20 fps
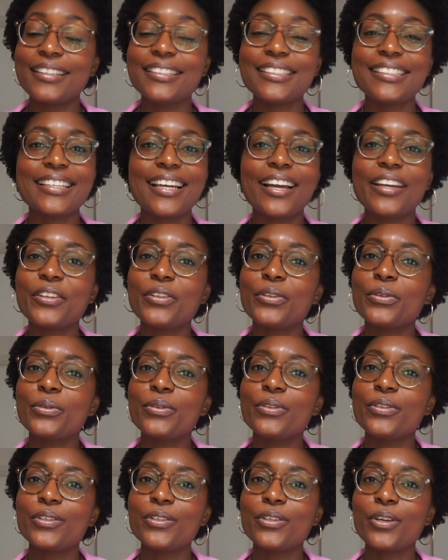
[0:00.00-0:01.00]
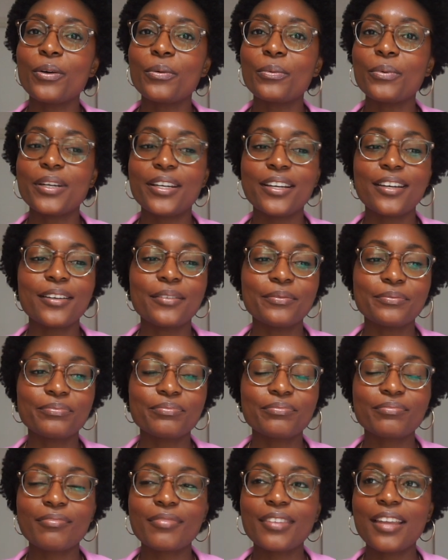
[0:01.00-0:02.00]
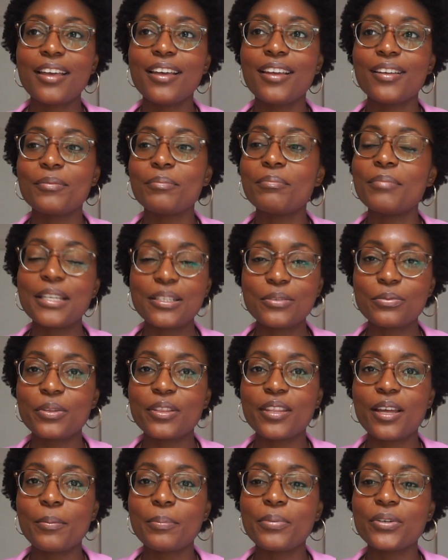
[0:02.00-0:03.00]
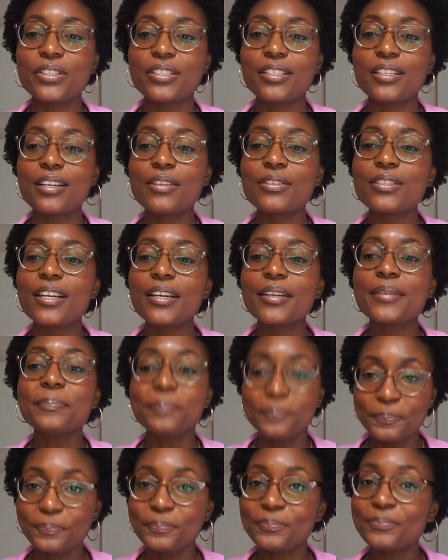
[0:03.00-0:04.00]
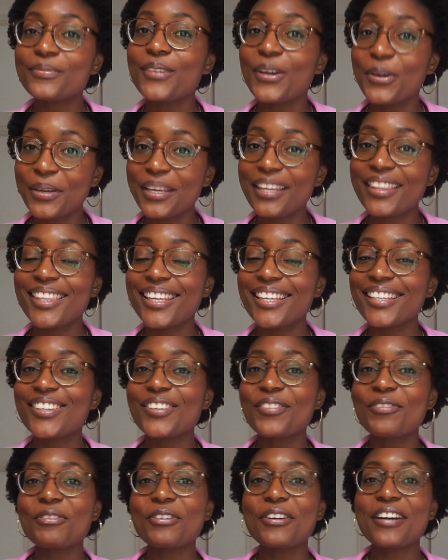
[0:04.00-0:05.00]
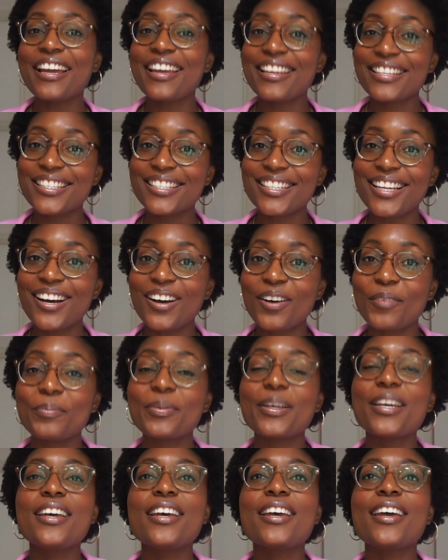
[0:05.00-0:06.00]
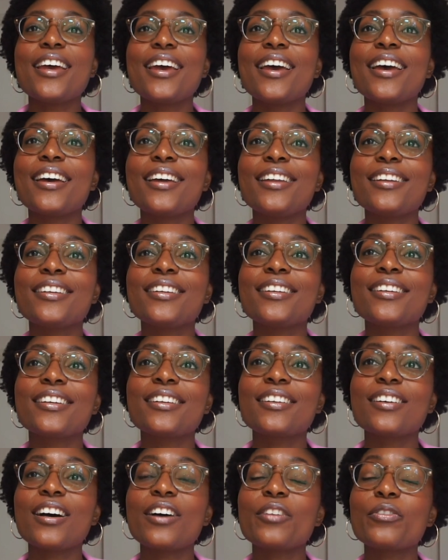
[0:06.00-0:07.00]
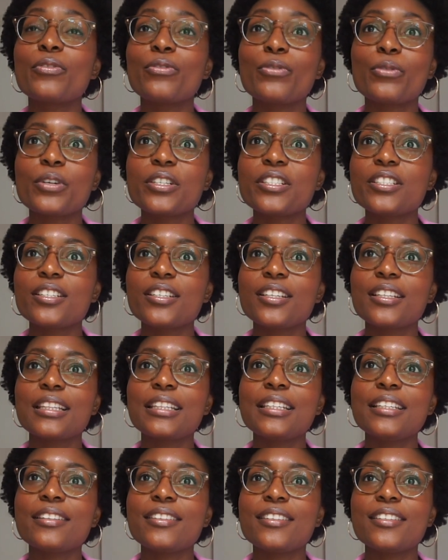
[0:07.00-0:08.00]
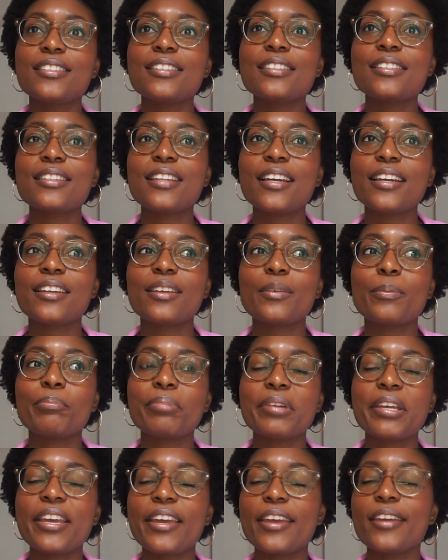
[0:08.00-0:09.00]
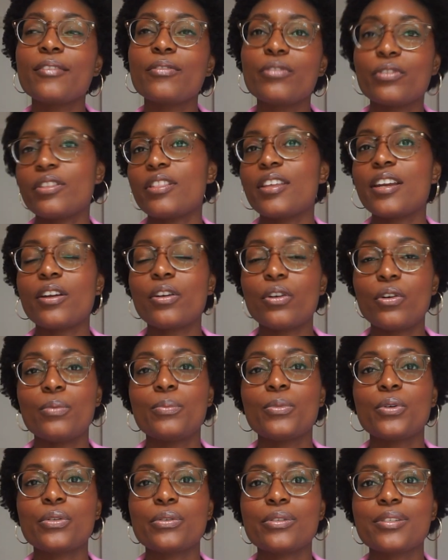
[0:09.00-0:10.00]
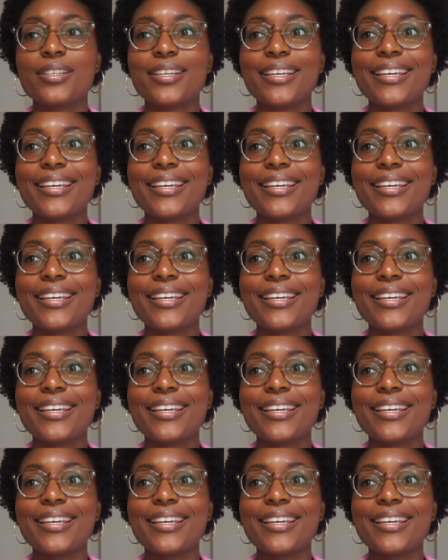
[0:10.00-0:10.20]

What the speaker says: yeah, you don't want to mess with that person. I was like, okay, thank you for a heads up. And unfortunately, this is like behavior that I almost